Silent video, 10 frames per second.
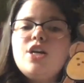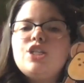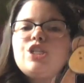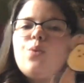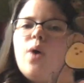
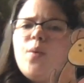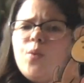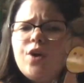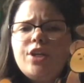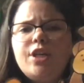So what
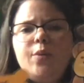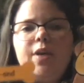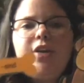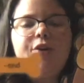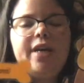word could
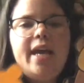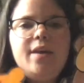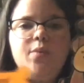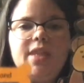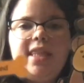we
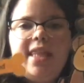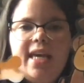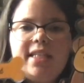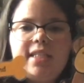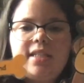create with
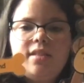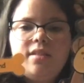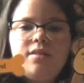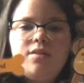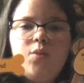this
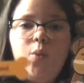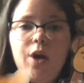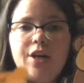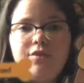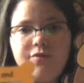
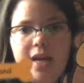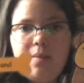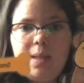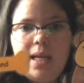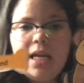word
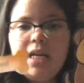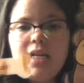family?